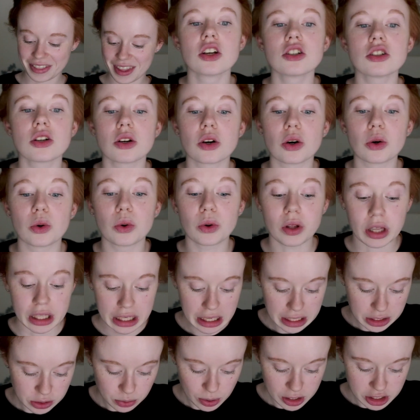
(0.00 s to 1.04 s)
So the
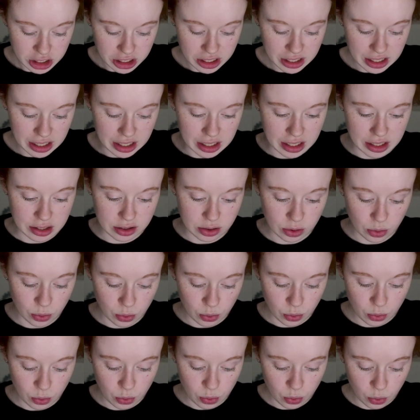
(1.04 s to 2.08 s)
next question is,
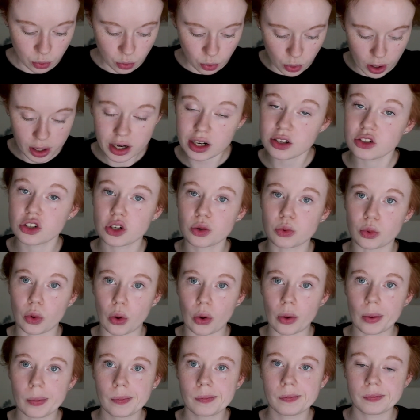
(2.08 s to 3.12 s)
what is your
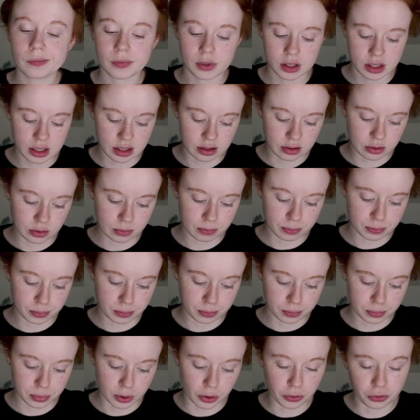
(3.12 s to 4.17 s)
role and
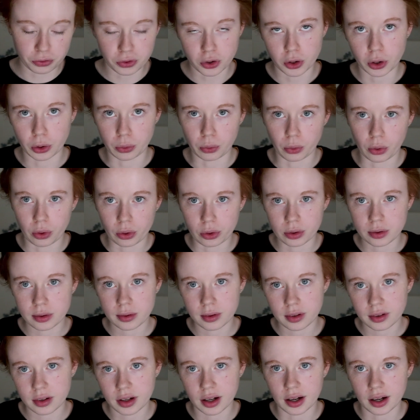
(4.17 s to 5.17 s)
preferred roles?